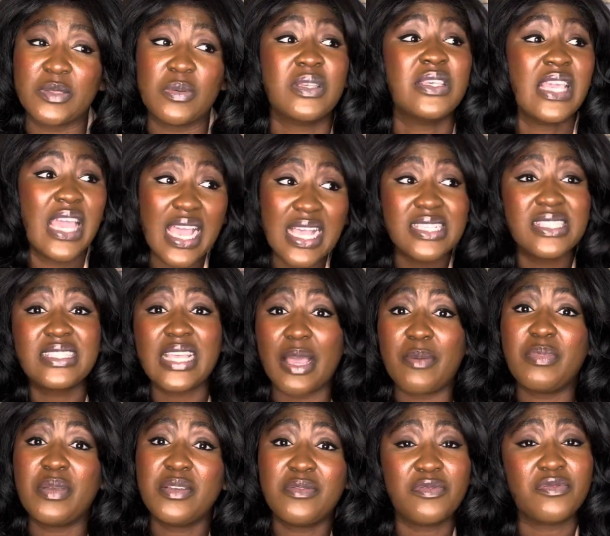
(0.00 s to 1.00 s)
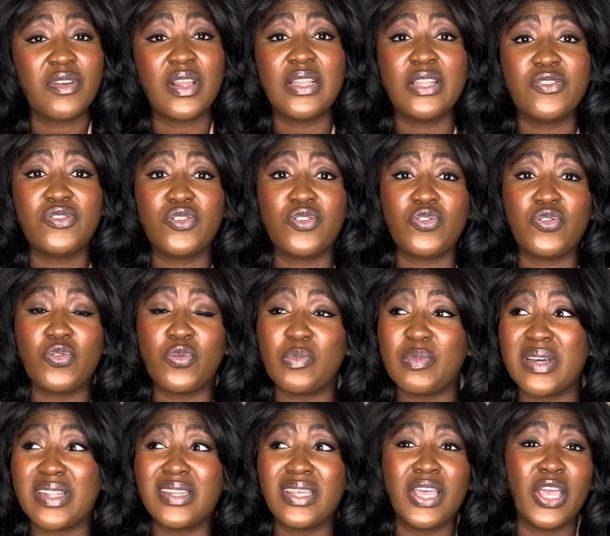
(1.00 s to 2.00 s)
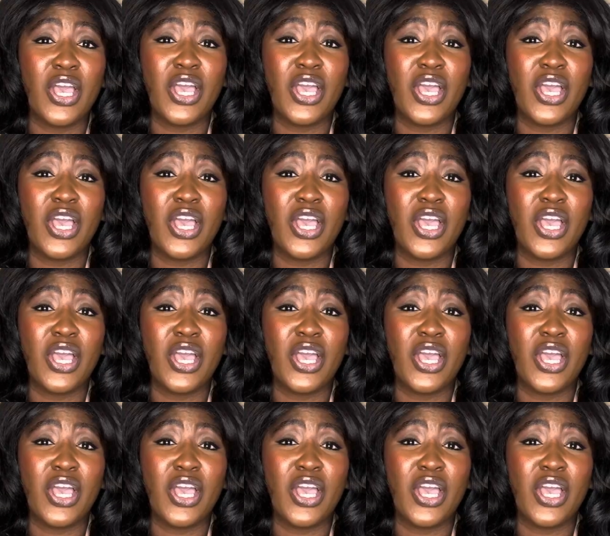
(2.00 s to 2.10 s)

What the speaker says: So yes, they are being friendly to you, but